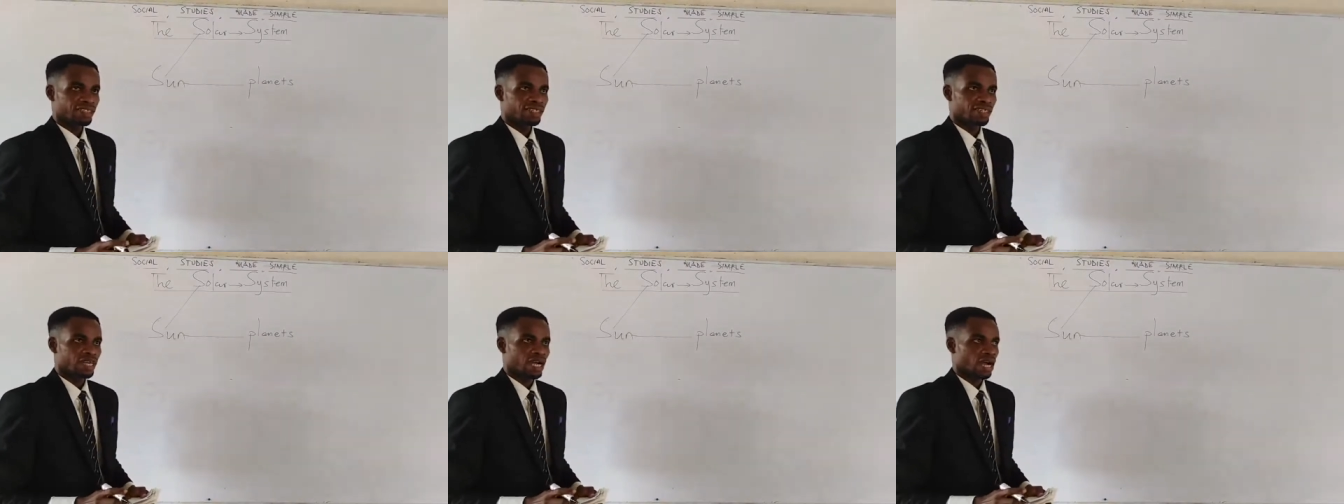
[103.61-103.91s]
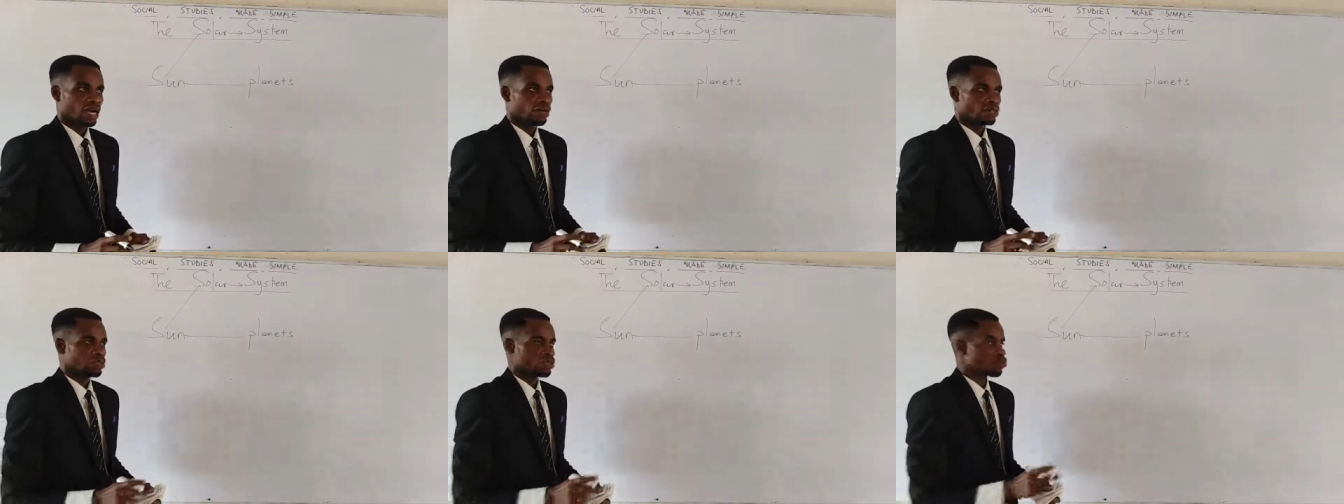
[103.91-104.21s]
day
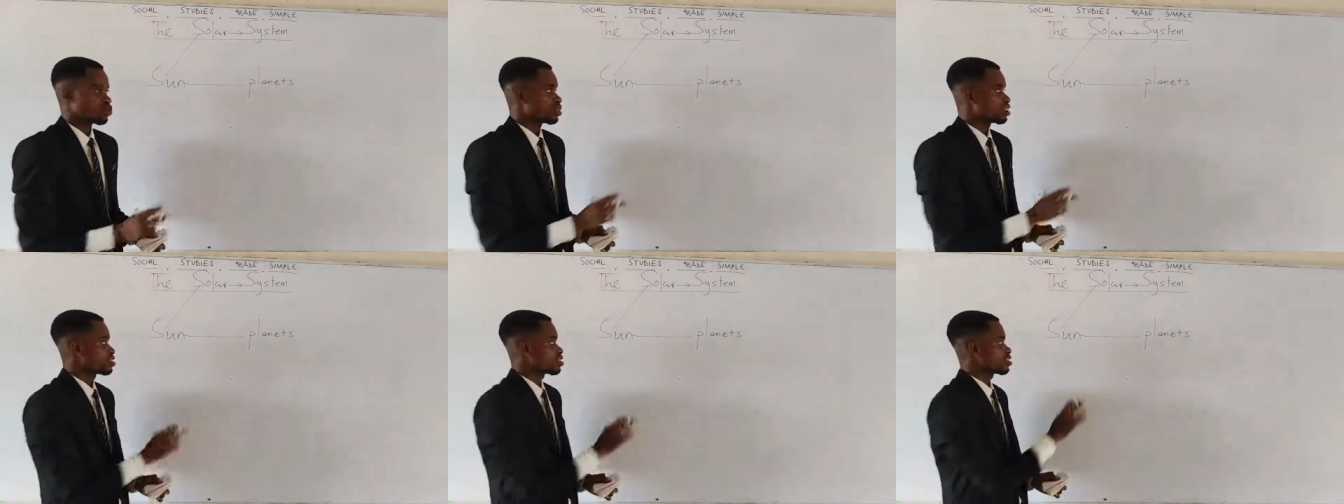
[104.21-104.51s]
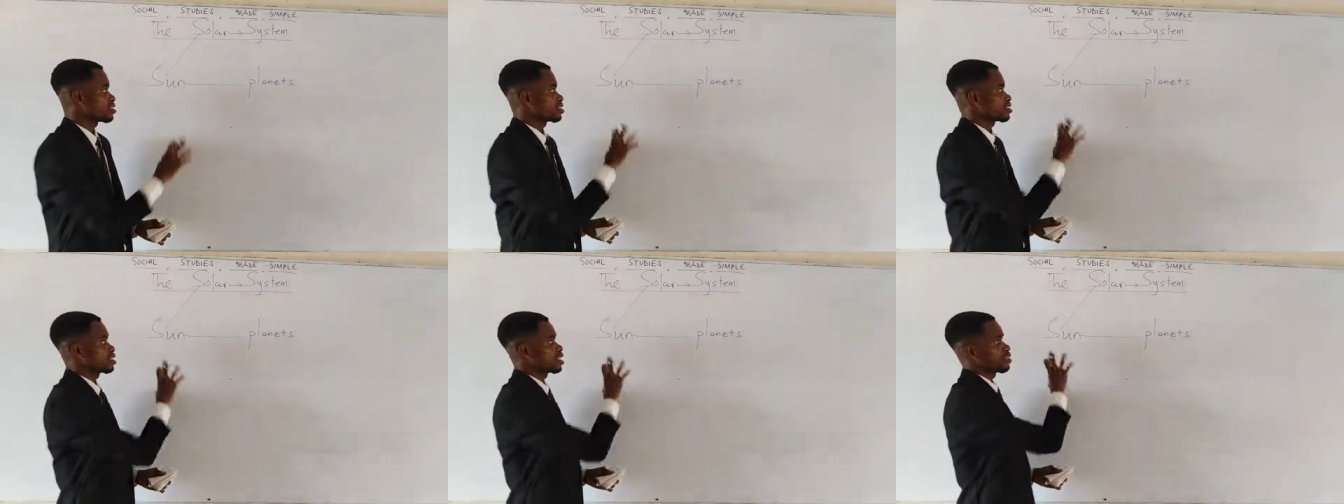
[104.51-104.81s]
out, we
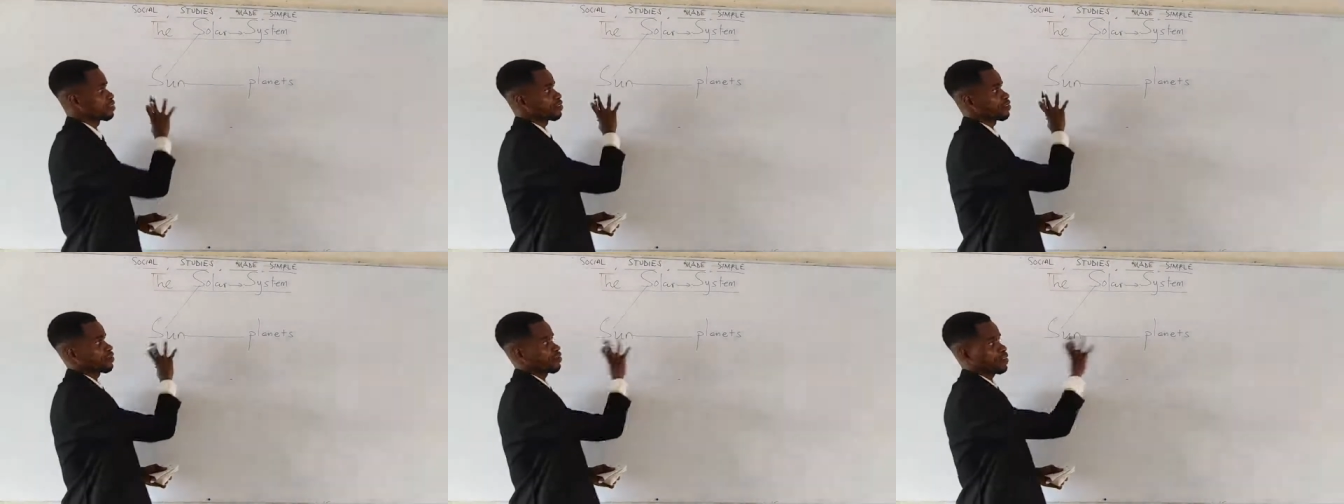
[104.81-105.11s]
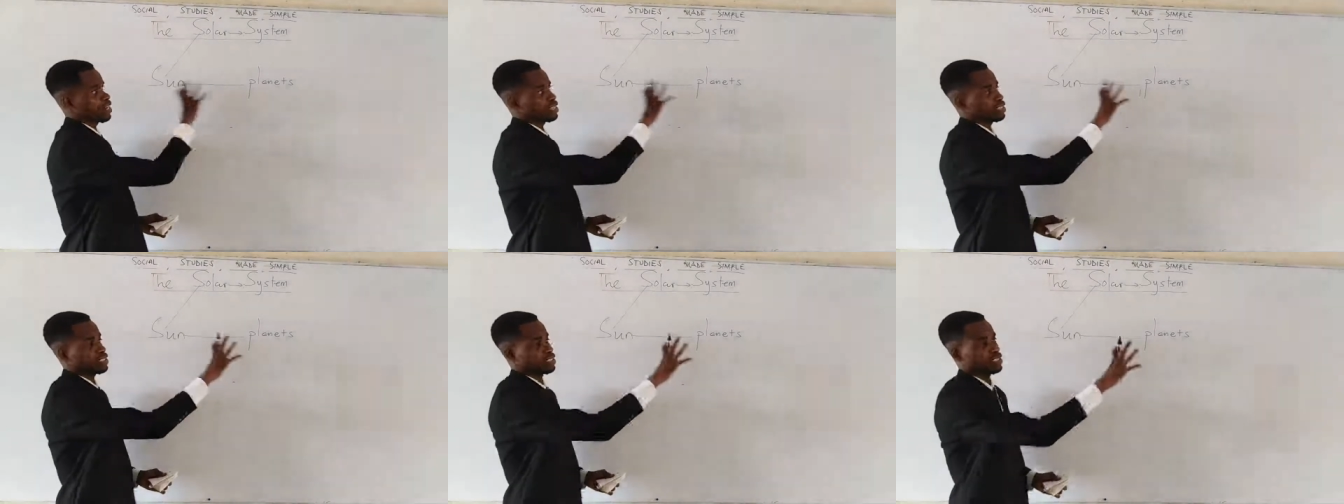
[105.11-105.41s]
see the
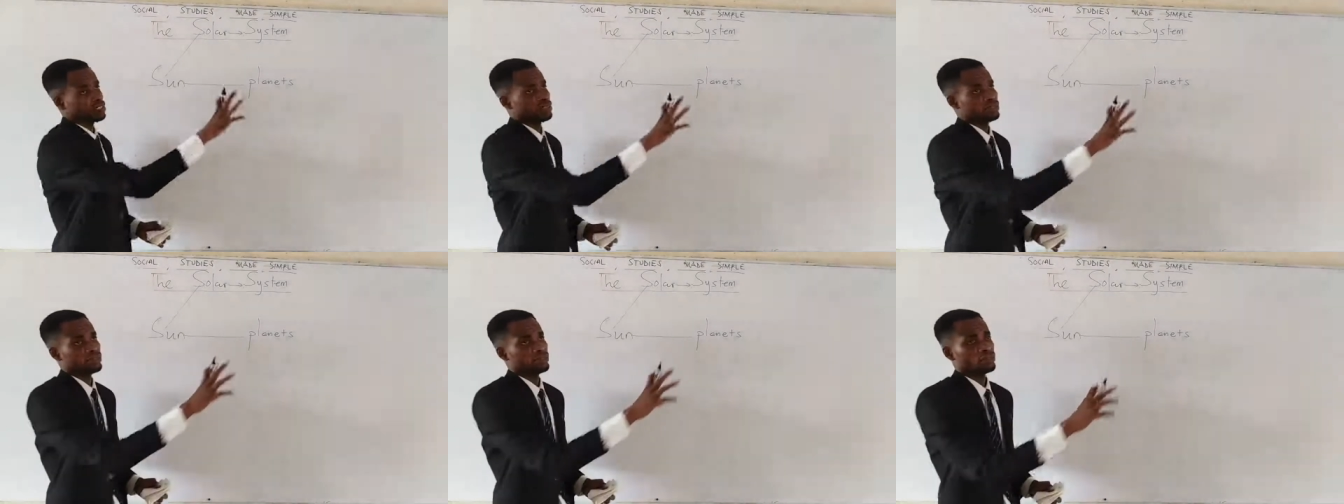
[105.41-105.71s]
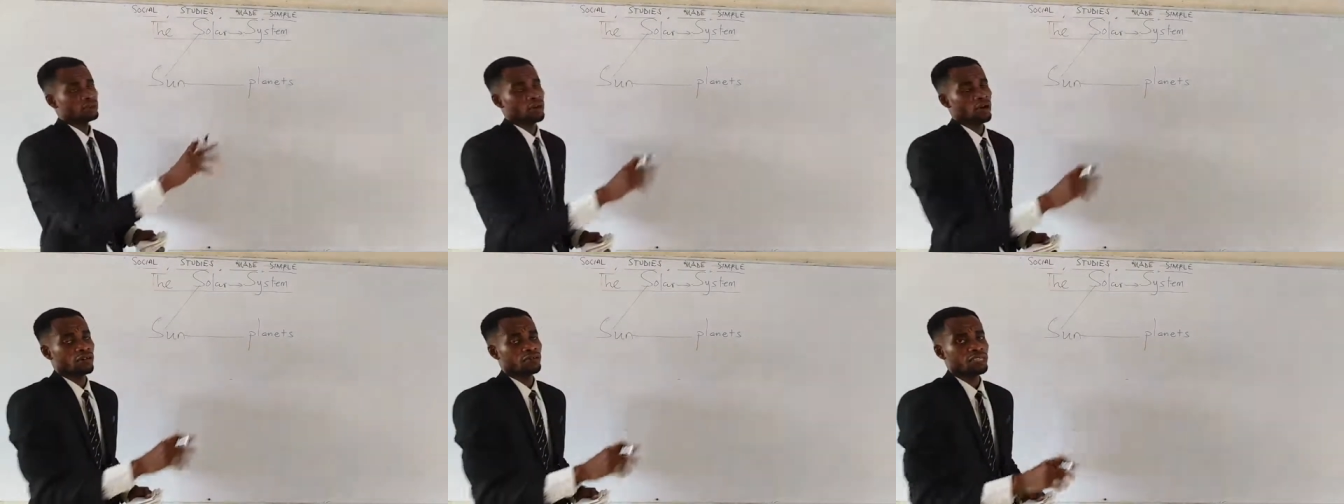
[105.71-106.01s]

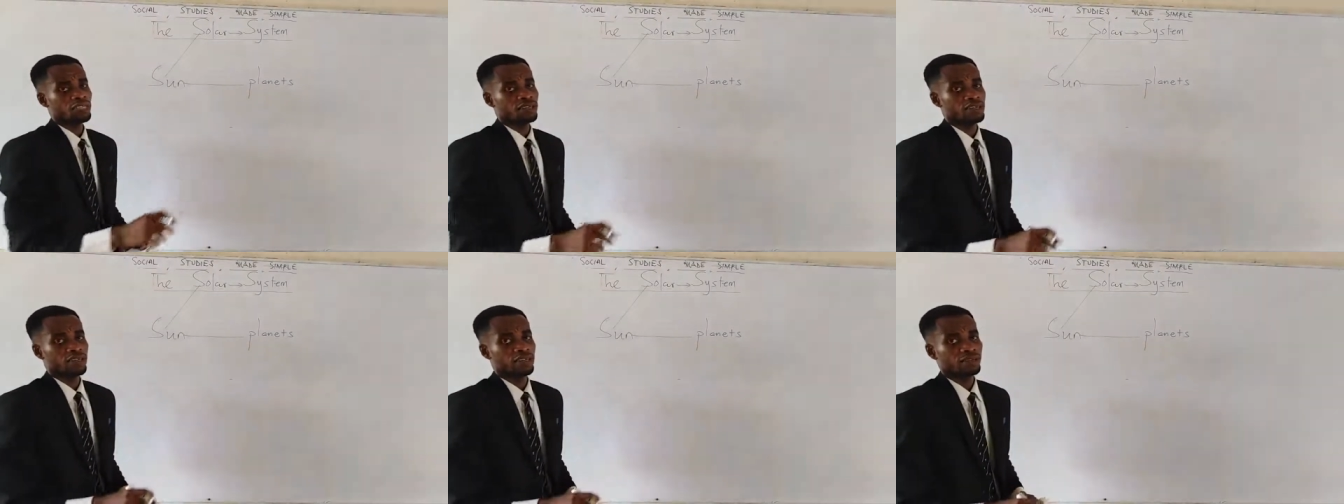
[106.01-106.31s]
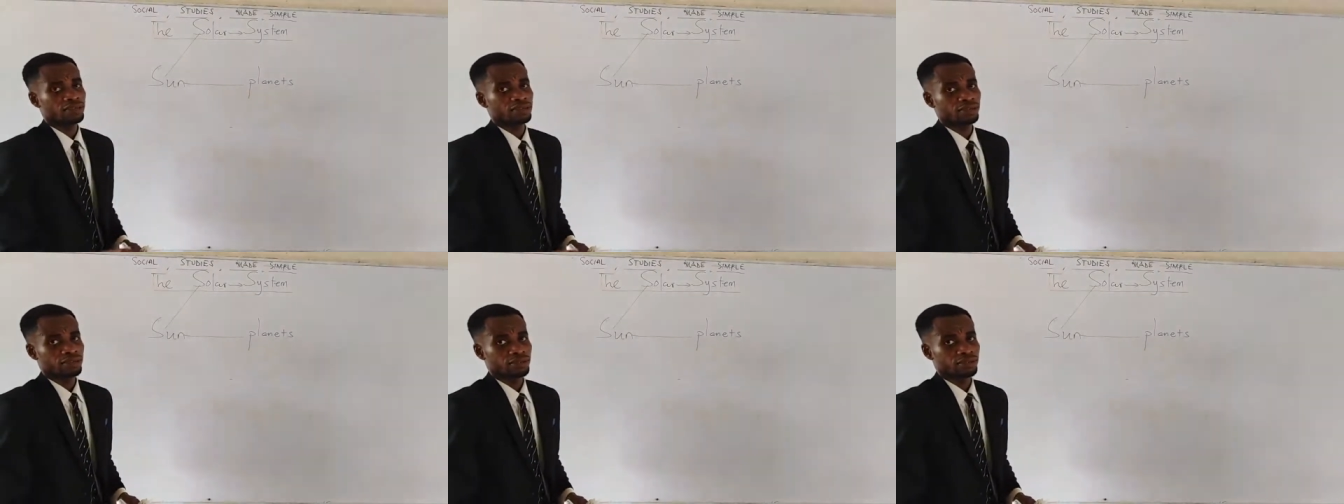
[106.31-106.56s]
reflection of the sun.